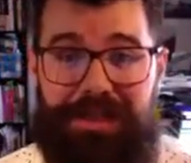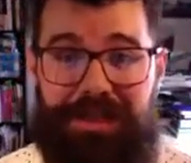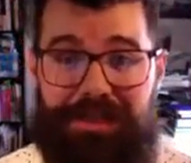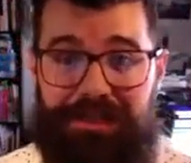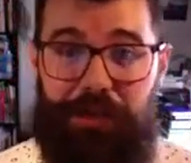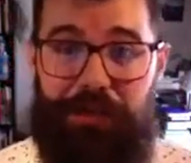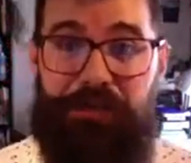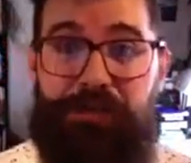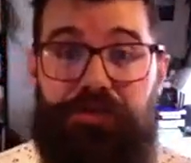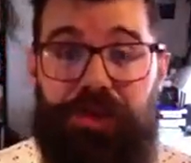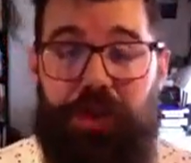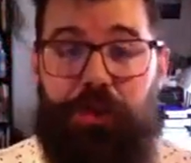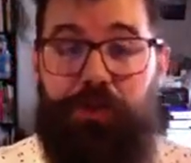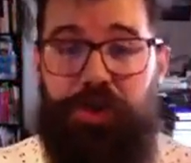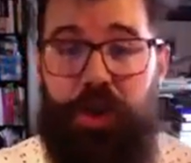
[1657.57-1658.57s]
So if you
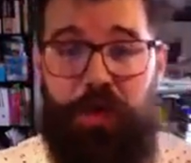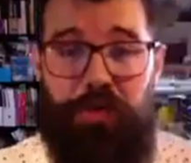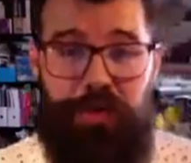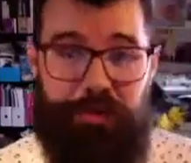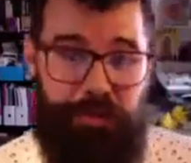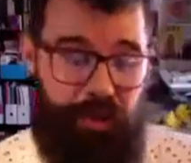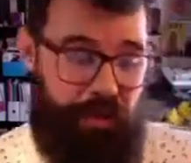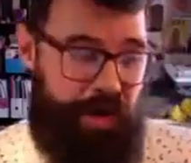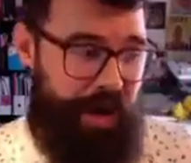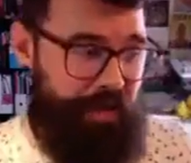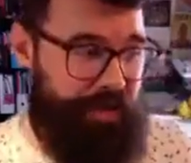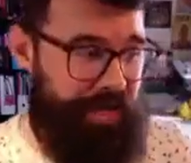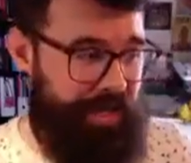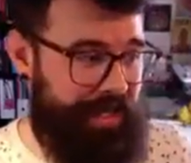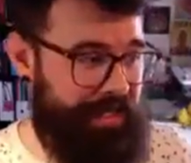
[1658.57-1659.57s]
don't know what a
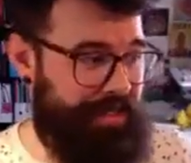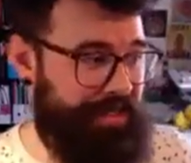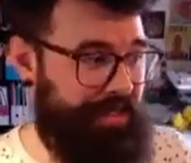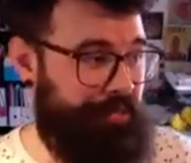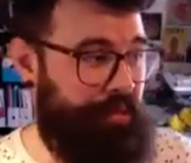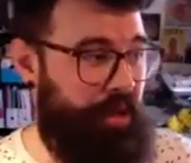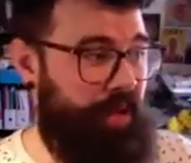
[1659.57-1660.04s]
pronoun is